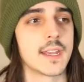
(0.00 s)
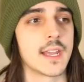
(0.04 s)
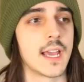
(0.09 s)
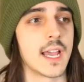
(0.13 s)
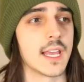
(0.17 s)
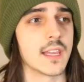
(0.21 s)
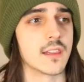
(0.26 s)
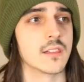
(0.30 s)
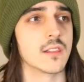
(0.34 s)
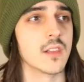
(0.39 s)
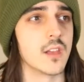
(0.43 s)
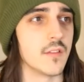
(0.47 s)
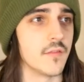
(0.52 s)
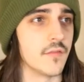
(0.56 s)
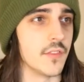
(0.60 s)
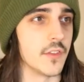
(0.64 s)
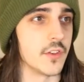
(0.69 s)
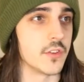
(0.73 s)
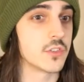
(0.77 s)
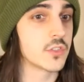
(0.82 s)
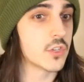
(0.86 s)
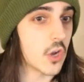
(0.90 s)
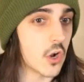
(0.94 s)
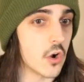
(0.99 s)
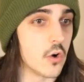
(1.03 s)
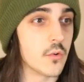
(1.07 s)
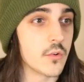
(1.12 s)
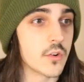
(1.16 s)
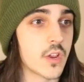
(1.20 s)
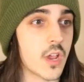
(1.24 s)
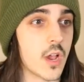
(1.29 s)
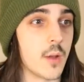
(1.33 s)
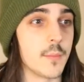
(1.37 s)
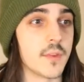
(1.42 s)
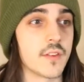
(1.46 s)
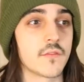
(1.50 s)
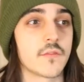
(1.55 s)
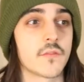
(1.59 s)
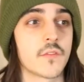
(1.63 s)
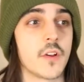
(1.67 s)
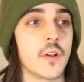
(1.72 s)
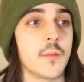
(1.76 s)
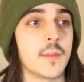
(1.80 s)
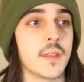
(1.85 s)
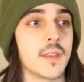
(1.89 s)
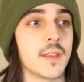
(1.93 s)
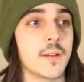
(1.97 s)
I love the tone coming
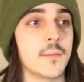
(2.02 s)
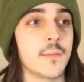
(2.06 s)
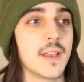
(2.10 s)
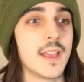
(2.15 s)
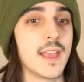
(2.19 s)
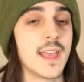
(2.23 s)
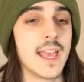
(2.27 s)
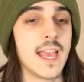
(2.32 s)
from him.